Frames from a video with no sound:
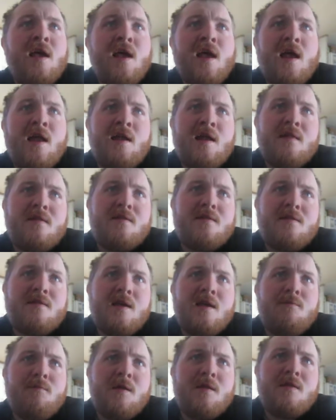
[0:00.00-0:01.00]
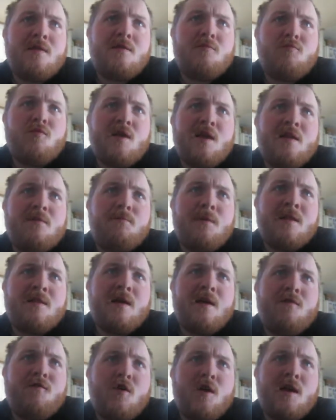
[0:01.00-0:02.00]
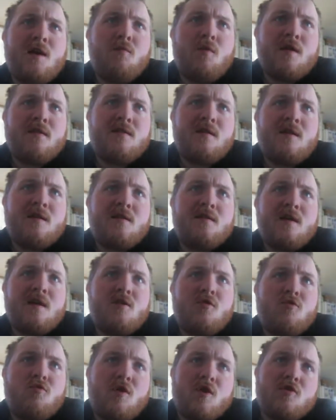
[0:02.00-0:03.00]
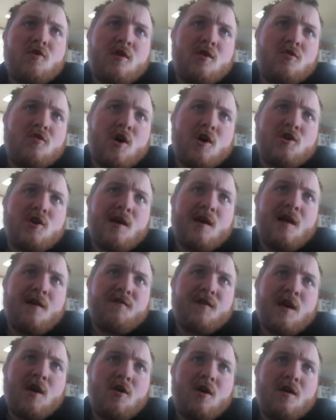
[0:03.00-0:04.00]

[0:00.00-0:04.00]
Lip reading: In a statement released Monday, Freddie Watson, executive director of the Georgia Healthcare